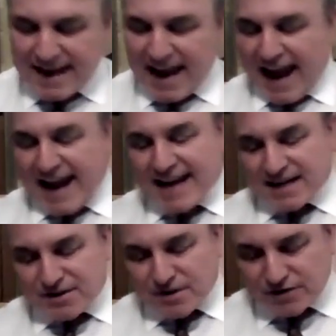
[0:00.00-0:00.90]
the
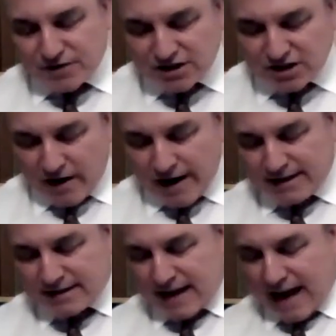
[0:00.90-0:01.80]
end of
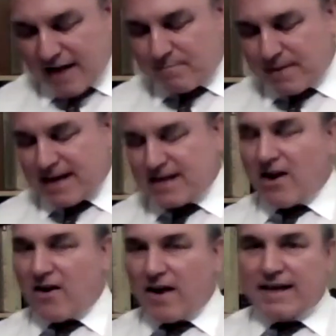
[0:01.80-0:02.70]
societies that have been
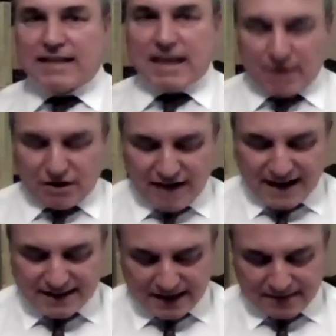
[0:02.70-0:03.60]
highly
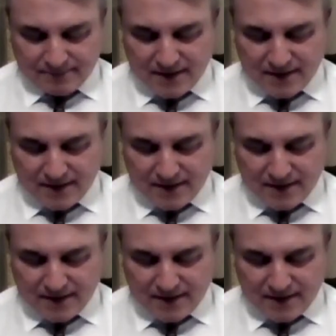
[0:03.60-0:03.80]
democratic.